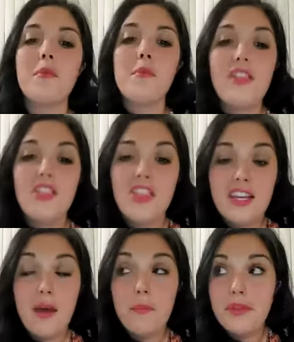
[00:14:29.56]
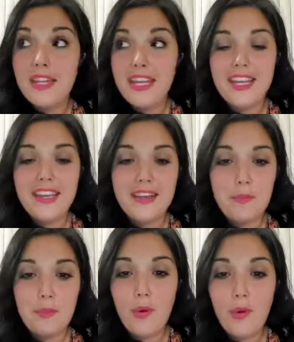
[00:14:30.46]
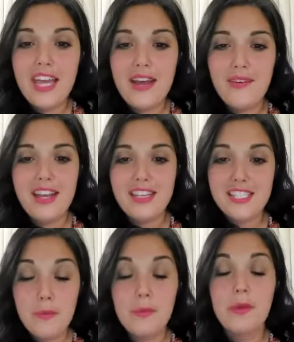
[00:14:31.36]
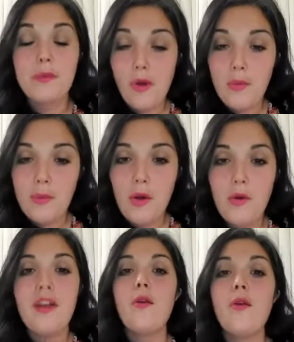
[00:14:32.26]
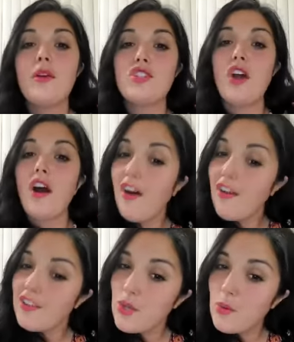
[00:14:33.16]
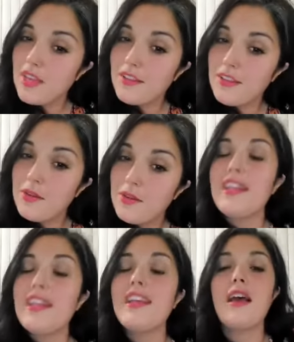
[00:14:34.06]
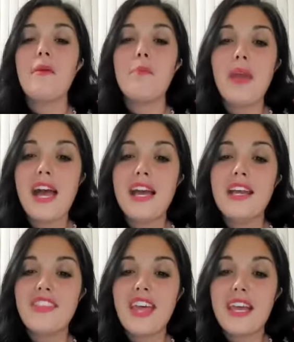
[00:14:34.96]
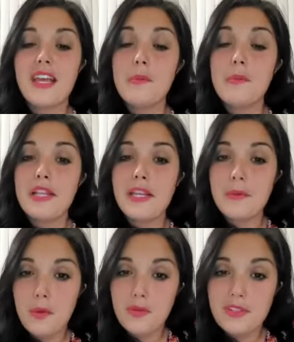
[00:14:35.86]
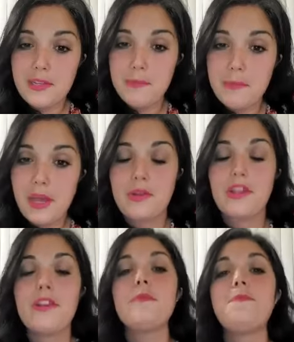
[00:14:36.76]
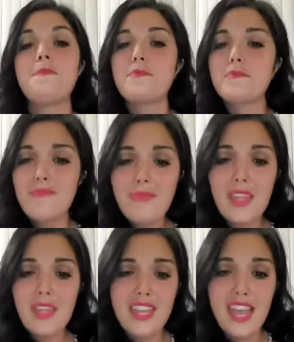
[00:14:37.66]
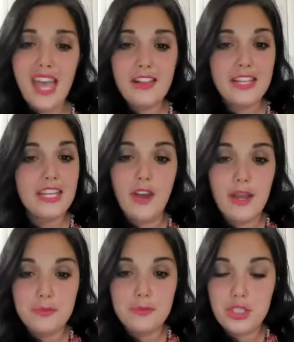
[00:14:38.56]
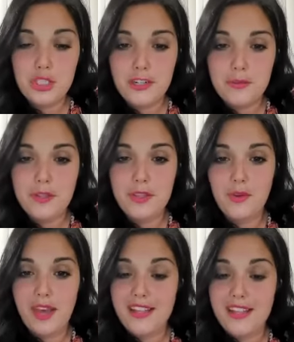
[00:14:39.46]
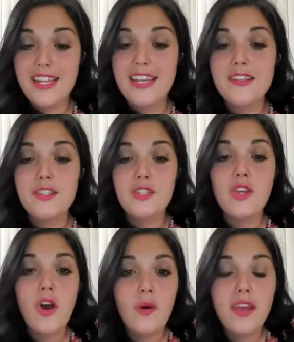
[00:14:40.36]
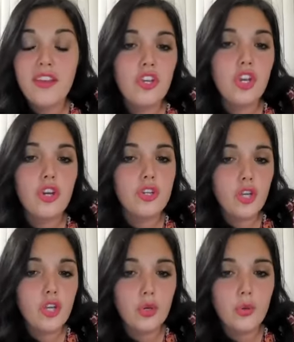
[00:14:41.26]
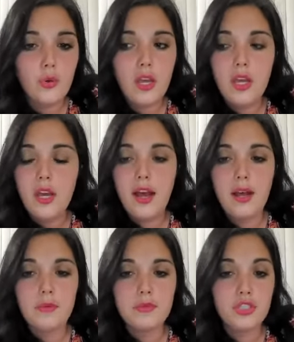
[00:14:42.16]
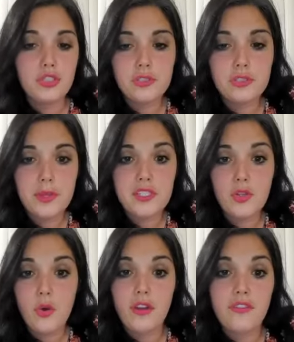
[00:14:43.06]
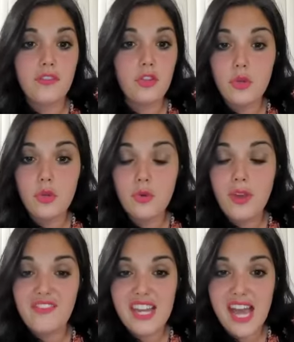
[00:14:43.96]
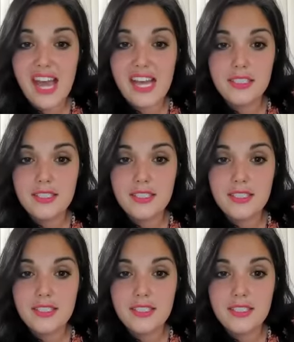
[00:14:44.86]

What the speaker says: the company pulled out a summer promo, which also included a bag of that complete protein powder that Ellen Graham just shared with you guys. So if you're new to Juice Plus, or if you have not